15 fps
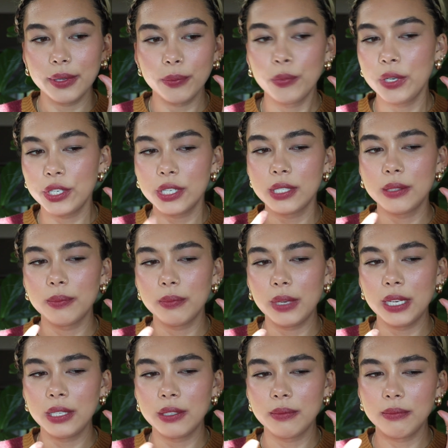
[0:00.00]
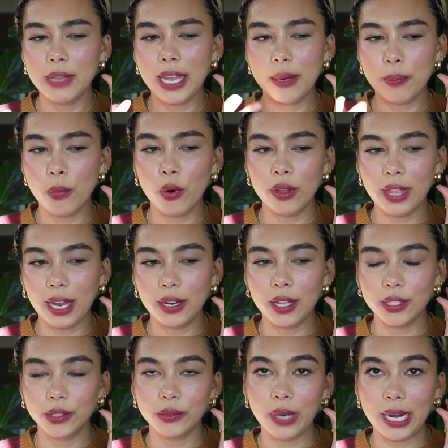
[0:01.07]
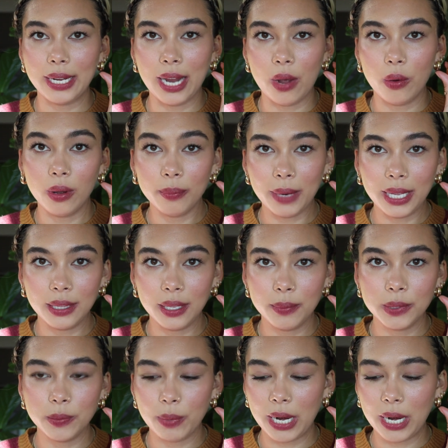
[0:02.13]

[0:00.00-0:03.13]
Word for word: which is, it's like more that color right now on my lips,